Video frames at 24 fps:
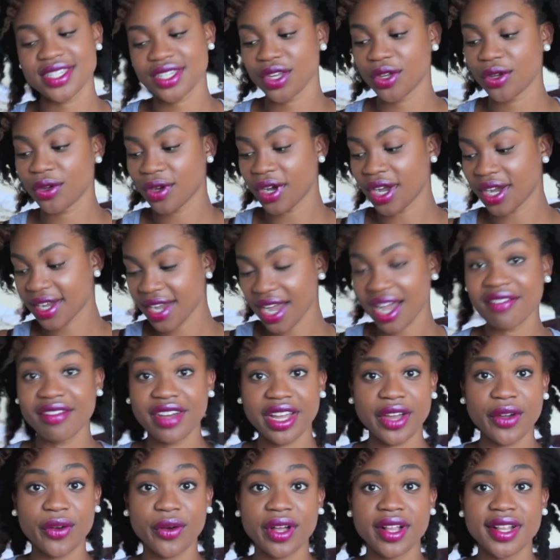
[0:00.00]
So
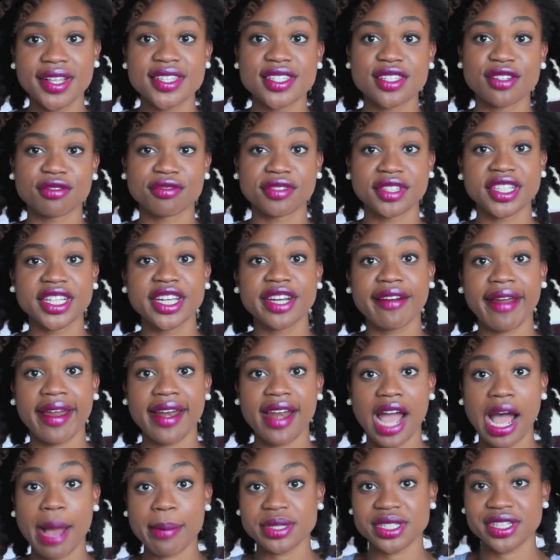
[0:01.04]
agave oil is a really
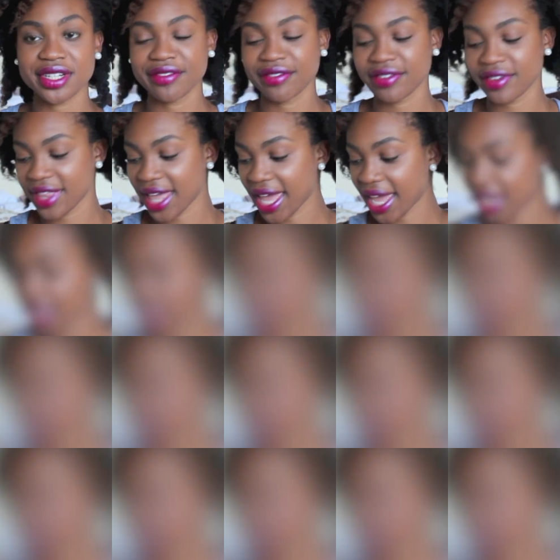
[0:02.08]
great option for that.